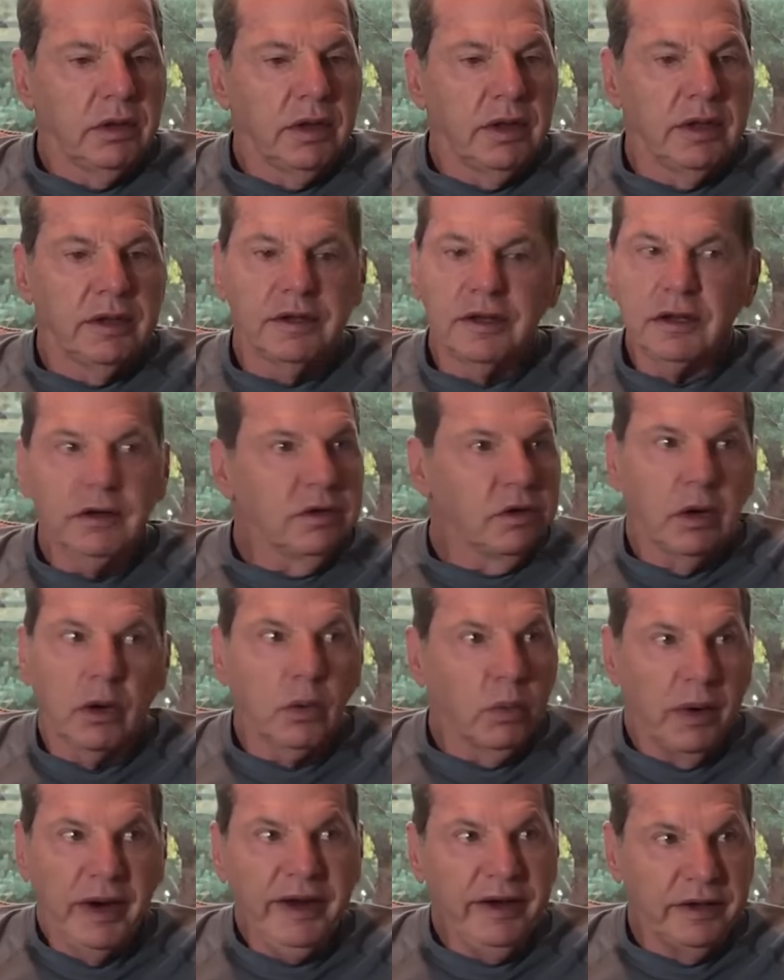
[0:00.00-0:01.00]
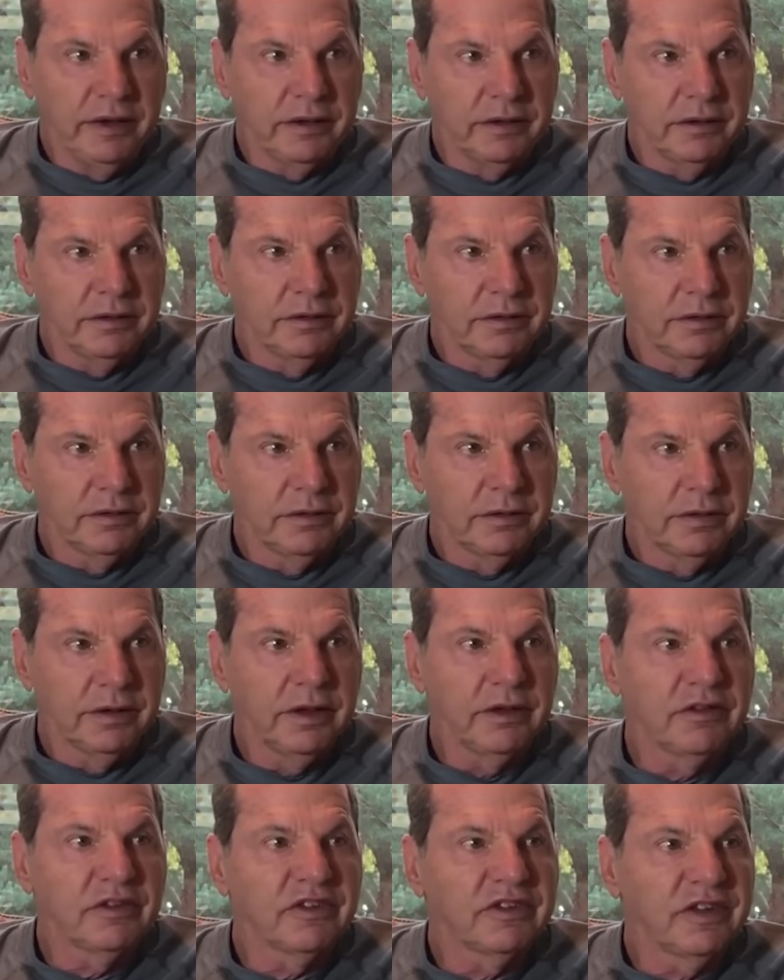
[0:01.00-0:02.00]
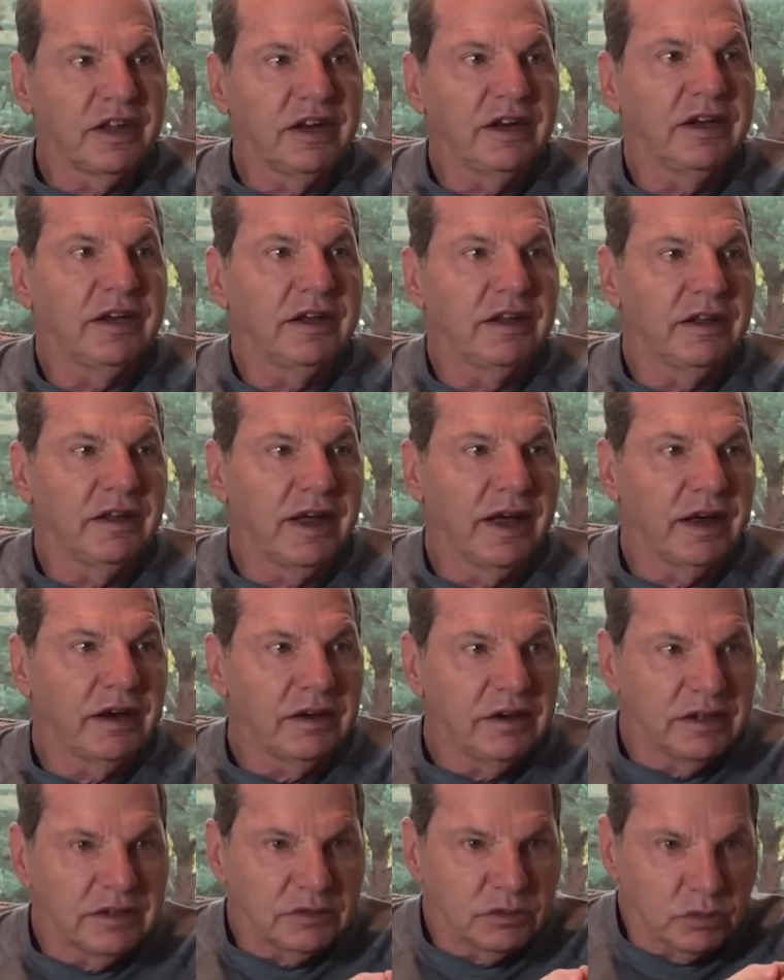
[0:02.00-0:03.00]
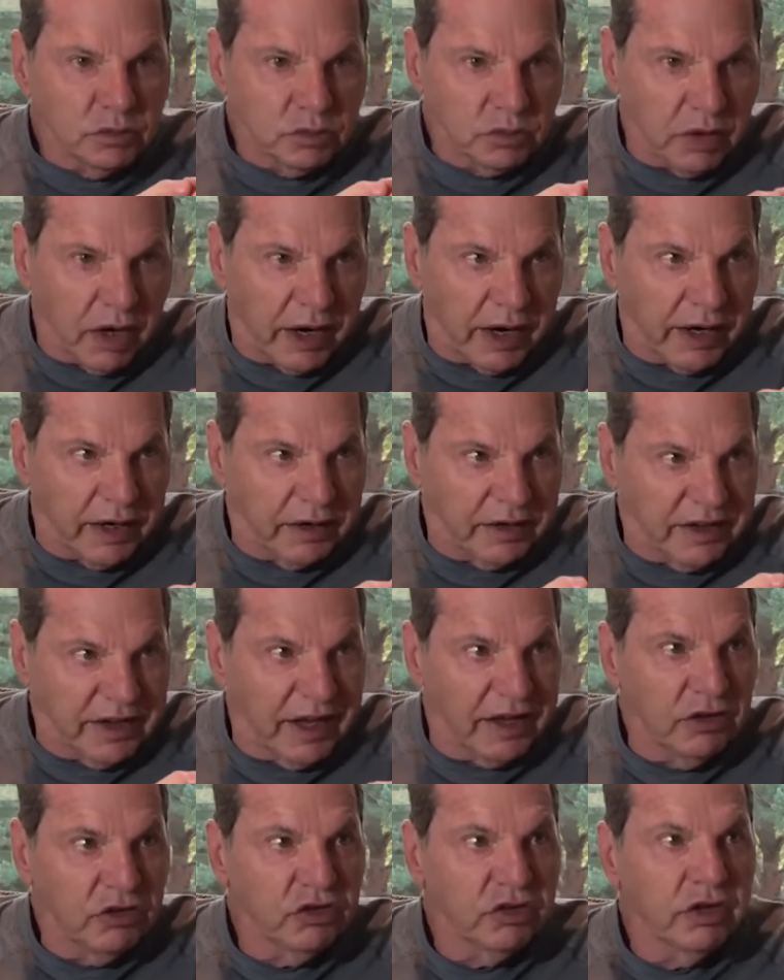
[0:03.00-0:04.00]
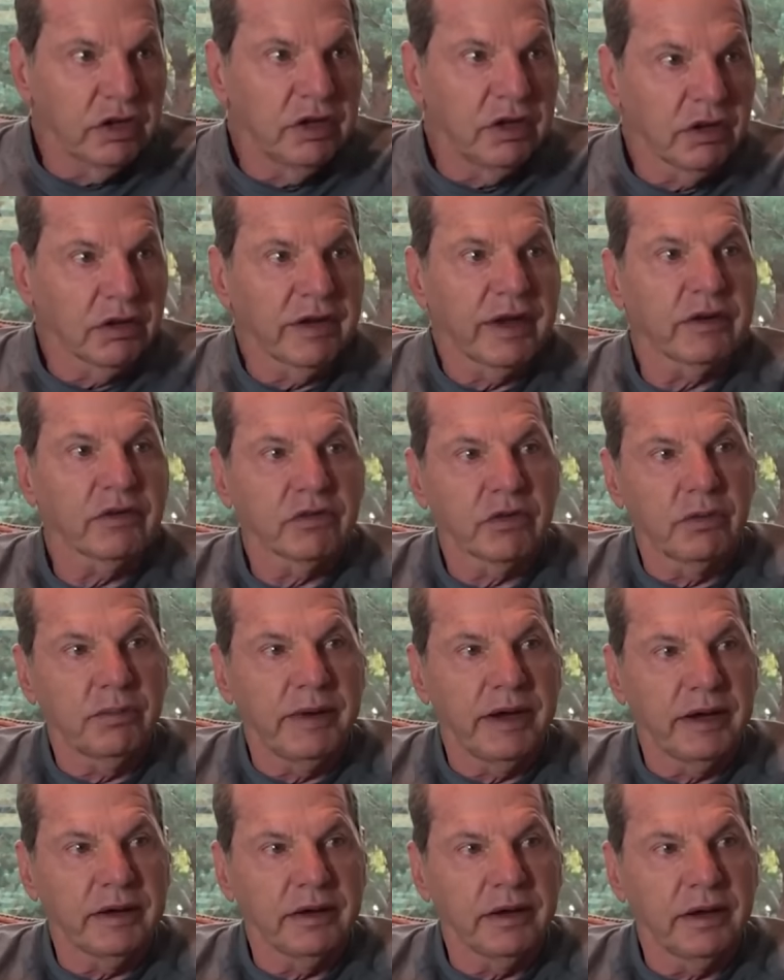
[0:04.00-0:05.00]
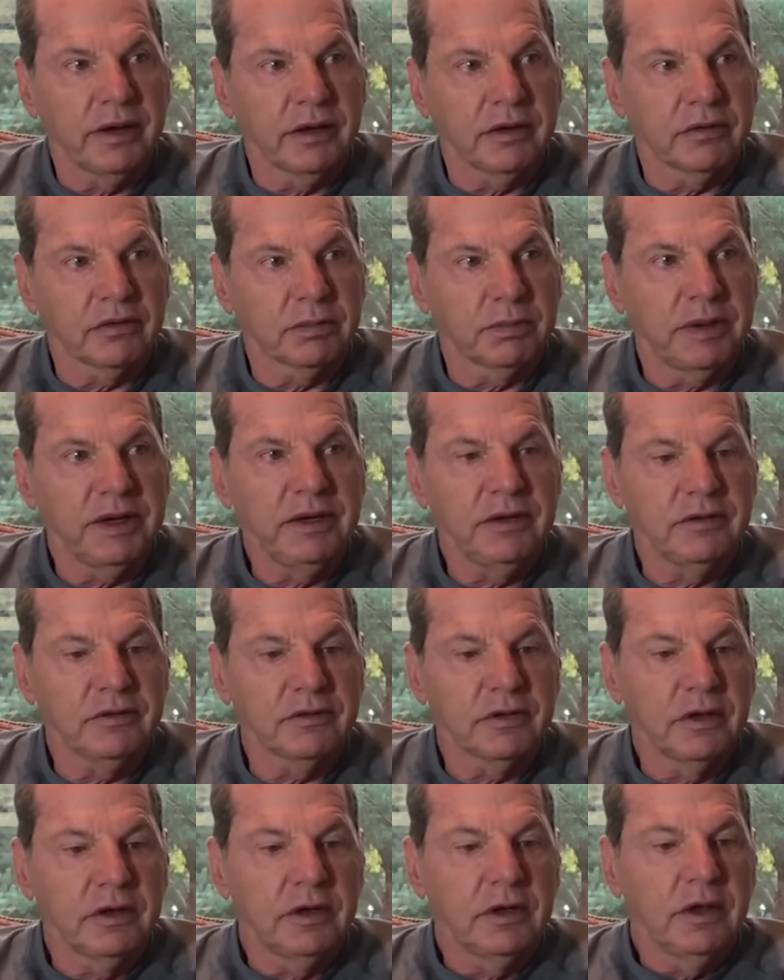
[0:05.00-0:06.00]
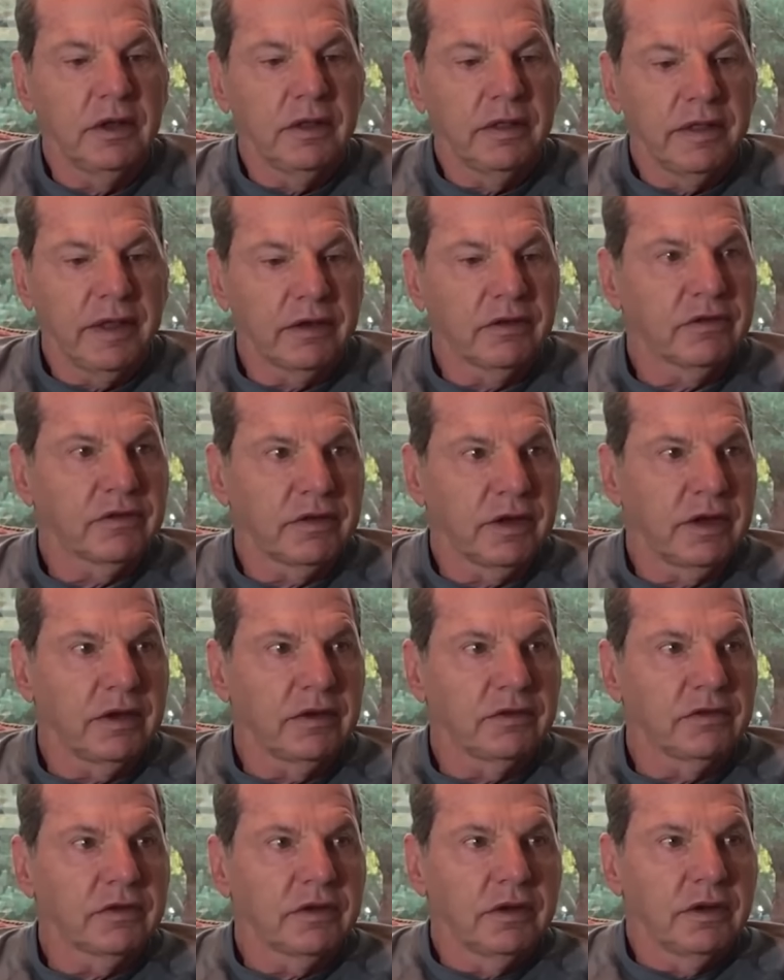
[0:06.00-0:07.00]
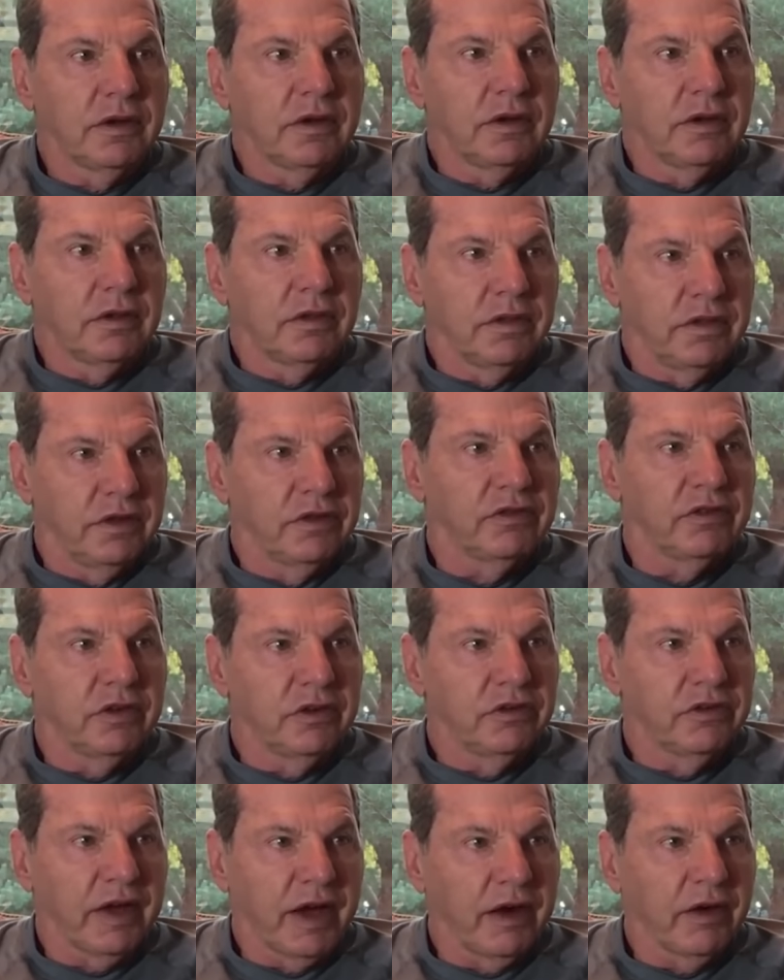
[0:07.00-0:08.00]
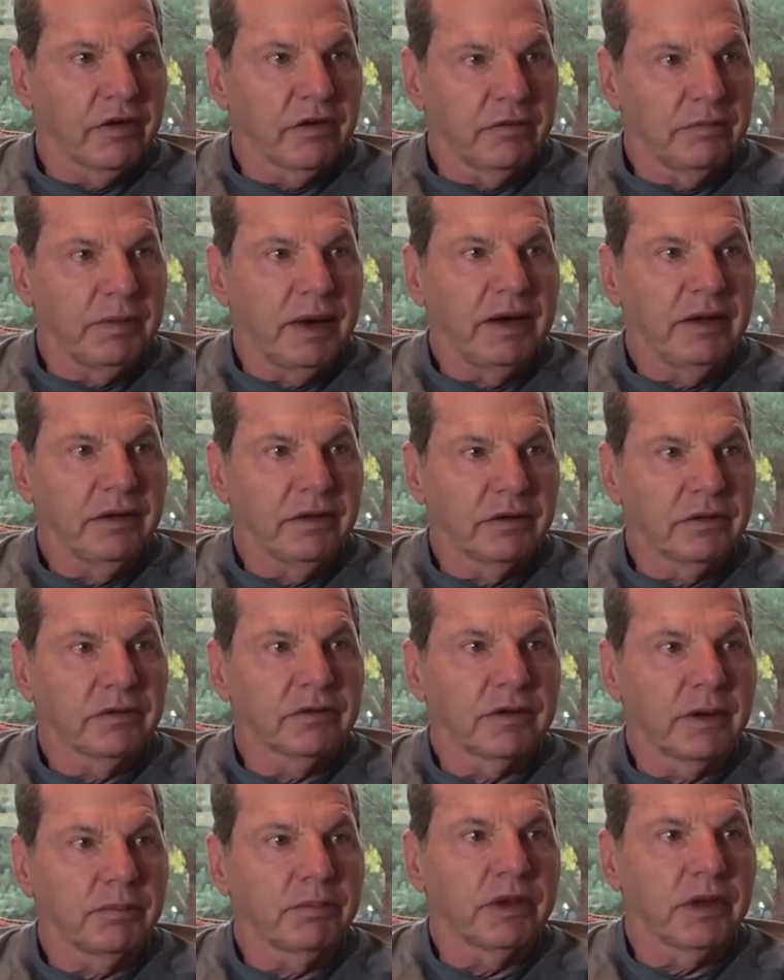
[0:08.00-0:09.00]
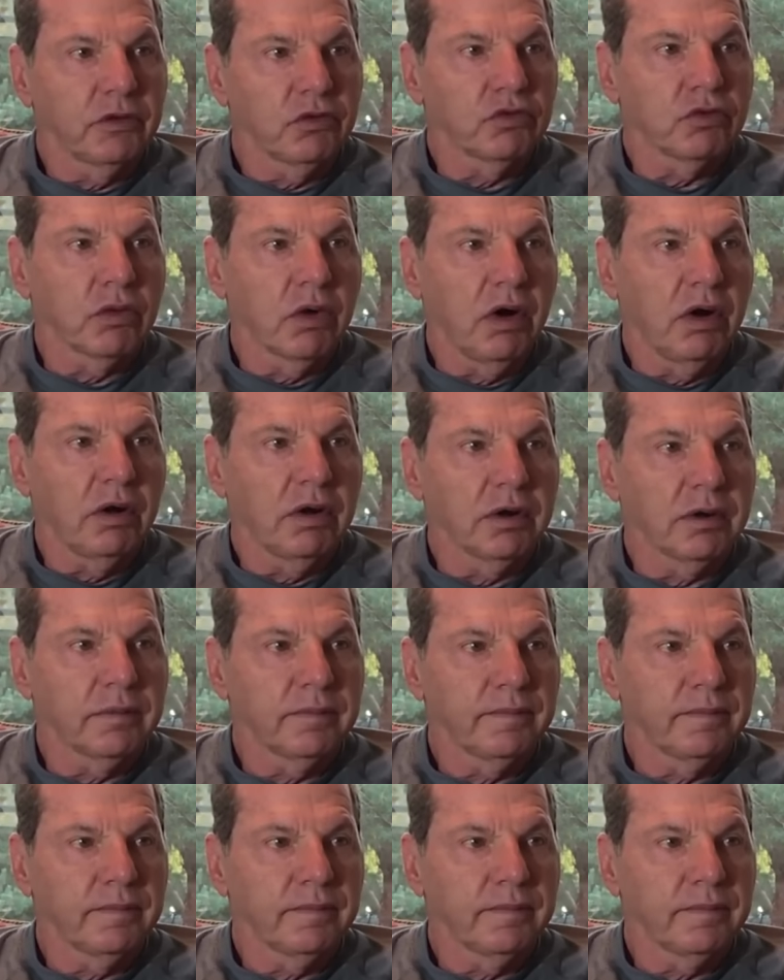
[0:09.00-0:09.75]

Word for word: It didn't go away. It's sitting in that hot tension electromagnetic space that says, this is out of balance, something's wrong.